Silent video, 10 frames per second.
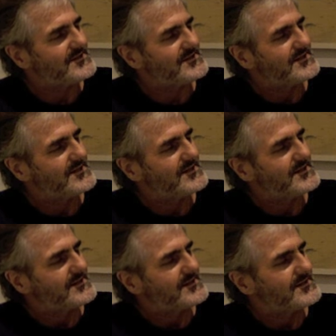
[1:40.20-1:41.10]

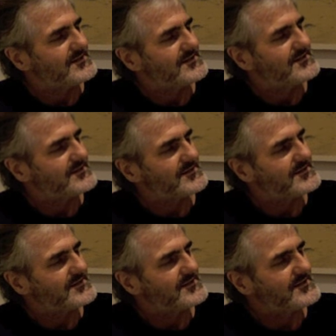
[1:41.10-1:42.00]

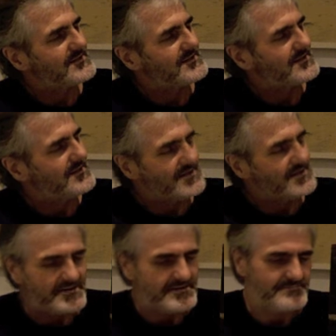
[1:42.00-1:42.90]

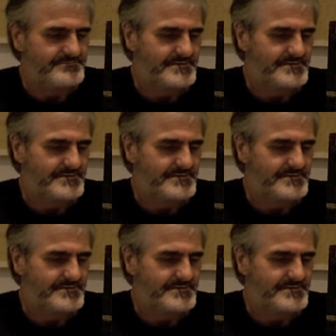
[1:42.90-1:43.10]
Nobody speaks.